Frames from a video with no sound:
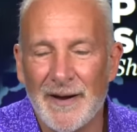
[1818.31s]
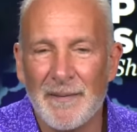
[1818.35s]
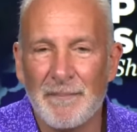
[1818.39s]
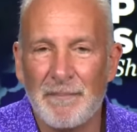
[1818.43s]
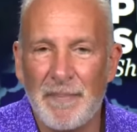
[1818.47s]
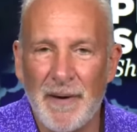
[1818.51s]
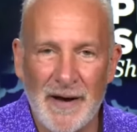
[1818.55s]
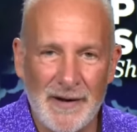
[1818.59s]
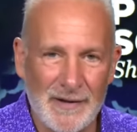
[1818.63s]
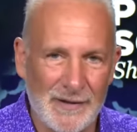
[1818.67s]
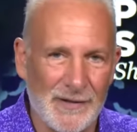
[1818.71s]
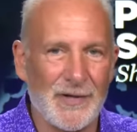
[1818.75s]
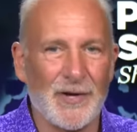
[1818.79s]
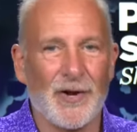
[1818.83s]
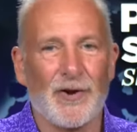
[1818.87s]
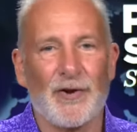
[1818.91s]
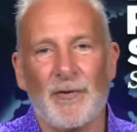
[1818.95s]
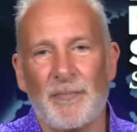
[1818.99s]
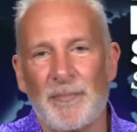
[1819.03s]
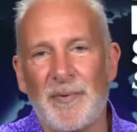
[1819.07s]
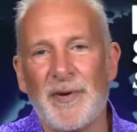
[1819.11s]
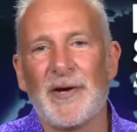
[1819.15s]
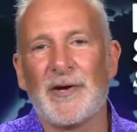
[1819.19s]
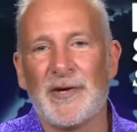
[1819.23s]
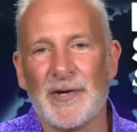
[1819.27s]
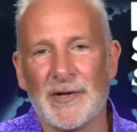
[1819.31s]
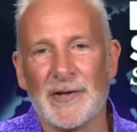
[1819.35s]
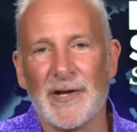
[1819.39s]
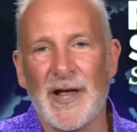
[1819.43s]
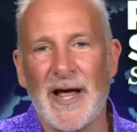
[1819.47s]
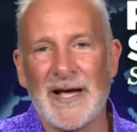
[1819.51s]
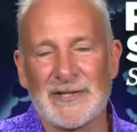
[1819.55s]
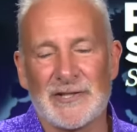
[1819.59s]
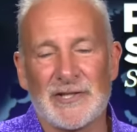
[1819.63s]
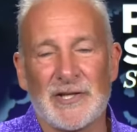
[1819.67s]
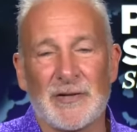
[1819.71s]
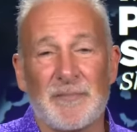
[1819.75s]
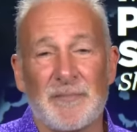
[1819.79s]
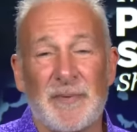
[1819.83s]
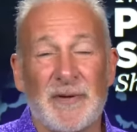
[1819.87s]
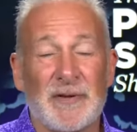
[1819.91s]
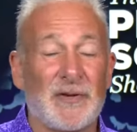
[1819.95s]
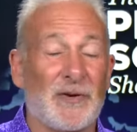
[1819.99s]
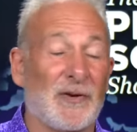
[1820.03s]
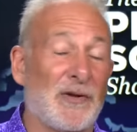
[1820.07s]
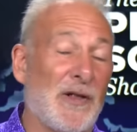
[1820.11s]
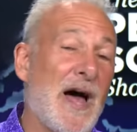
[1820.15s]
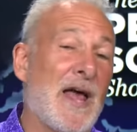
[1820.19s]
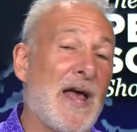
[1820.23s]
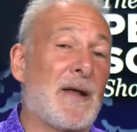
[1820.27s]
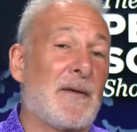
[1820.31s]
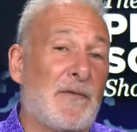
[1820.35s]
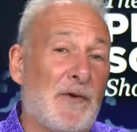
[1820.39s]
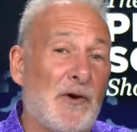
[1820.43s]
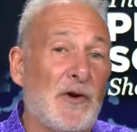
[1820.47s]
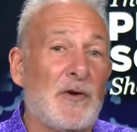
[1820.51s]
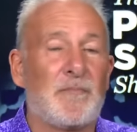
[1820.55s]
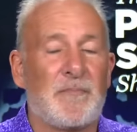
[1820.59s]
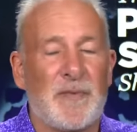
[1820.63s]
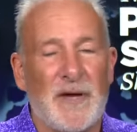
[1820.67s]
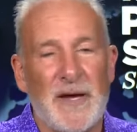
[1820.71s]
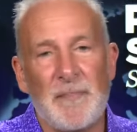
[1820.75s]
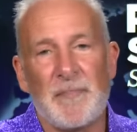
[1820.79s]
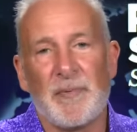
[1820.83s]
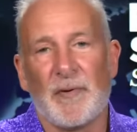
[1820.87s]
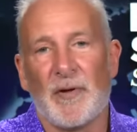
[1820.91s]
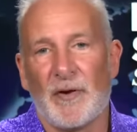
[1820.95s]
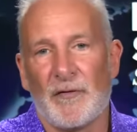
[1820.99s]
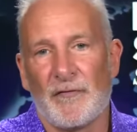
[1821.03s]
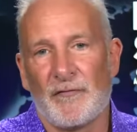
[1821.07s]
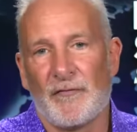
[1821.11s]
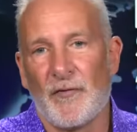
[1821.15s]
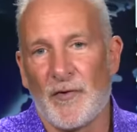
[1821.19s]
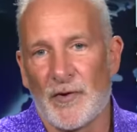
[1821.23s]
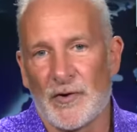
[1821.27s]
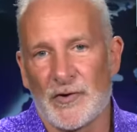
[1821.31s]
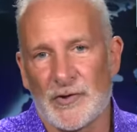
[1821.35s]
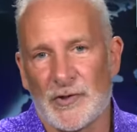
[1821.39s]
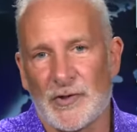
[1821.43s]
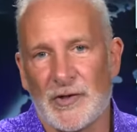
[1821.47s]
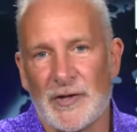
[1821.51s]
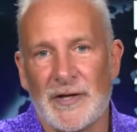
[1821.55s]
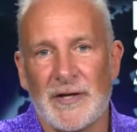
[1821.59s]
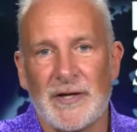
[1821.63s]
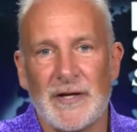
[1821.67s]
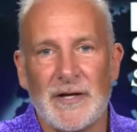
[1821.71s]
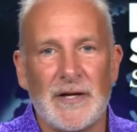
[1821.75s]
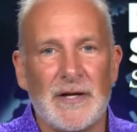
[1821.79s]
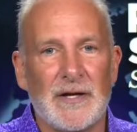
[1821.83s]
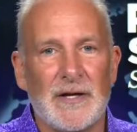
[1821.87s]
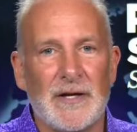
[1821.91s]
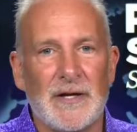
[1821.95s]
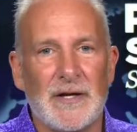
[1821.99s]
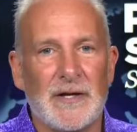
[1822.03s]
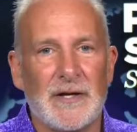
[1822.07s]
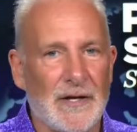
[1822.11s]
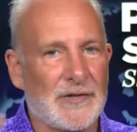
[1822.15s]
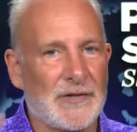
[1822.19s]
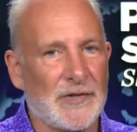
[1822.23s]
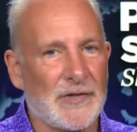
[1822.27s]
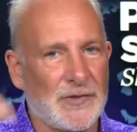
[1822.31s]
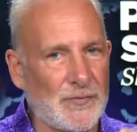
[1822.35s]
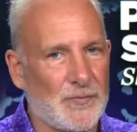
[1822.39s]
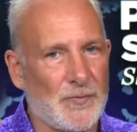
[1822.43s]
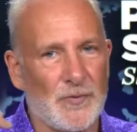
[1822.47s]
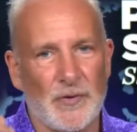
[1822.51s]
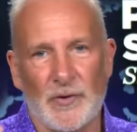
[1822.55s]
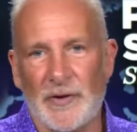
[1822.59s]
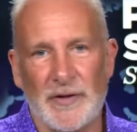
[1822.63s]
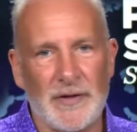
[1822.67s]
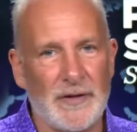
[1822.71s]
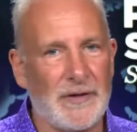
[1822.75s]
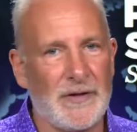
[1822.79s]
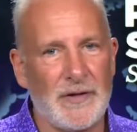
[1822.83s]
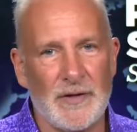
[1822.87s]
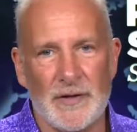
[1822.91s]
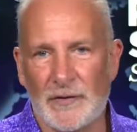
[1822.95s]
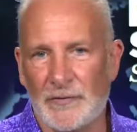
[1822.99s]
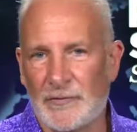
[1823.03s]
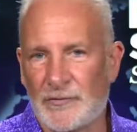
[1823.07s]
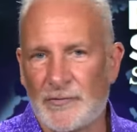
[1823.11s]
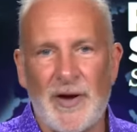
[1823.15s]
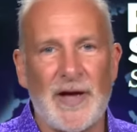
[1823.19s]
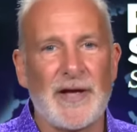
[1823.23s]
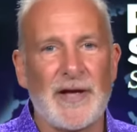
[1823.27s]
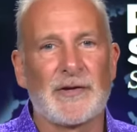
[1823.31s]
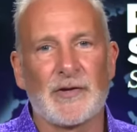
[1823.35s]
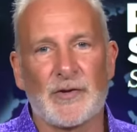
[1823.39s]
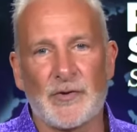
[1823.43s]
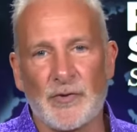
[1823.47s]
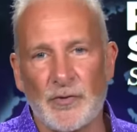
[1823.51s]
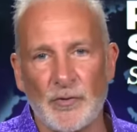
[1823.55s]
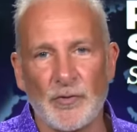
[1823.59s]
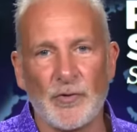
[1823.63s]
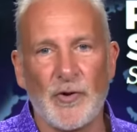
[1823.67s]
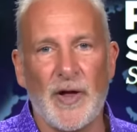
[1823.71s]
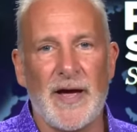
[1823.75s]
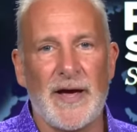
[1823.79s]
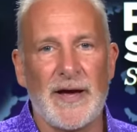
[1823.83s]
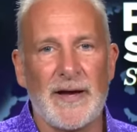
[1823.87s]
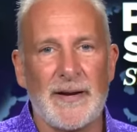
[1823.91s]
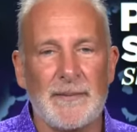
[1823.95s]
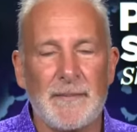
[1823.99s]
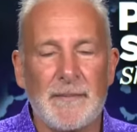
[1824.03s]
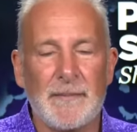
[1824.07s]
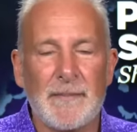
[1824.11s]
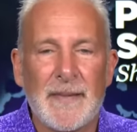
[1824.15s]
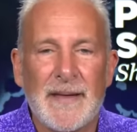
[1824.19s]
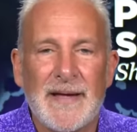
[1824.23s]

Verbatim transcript: But, you know, it'll be a good lesson. But there are a lot of good people, unfortunately, that just really, you know, drank the Kool Aid.